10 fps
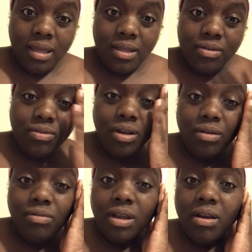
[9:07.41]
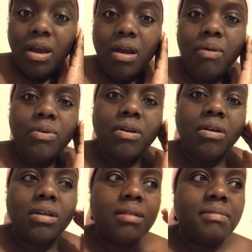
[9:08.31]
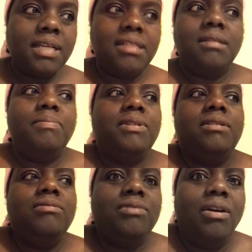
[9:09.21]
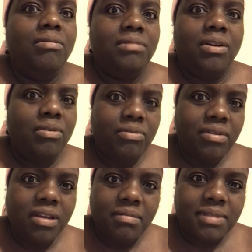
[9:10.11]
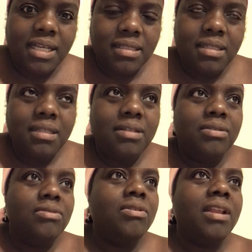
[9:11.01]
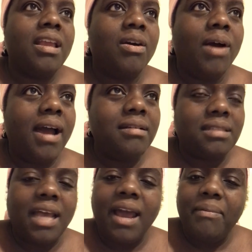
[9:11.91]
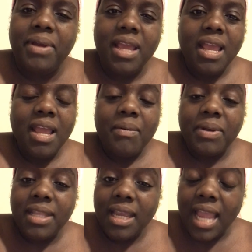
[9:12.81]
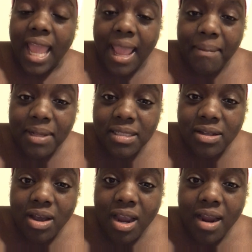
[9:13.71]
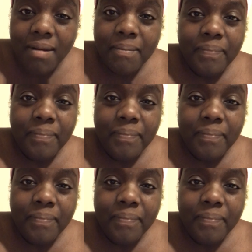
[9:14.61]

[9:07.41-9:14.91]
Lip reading: You don't know. Oh, we go get them tested, but you don't know you get them tested. You don't know they go outside with what their habits are.